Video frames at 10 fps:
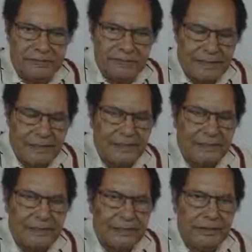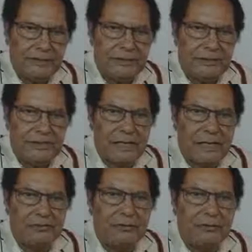strength variations,
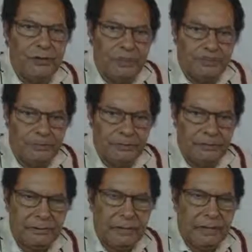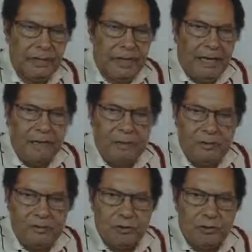and you name it. And
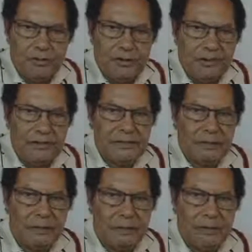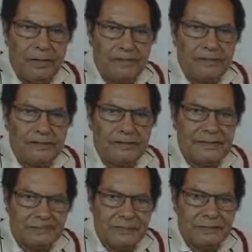most of these problems
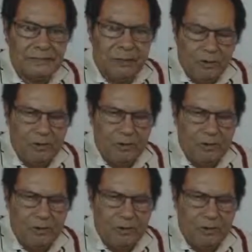stems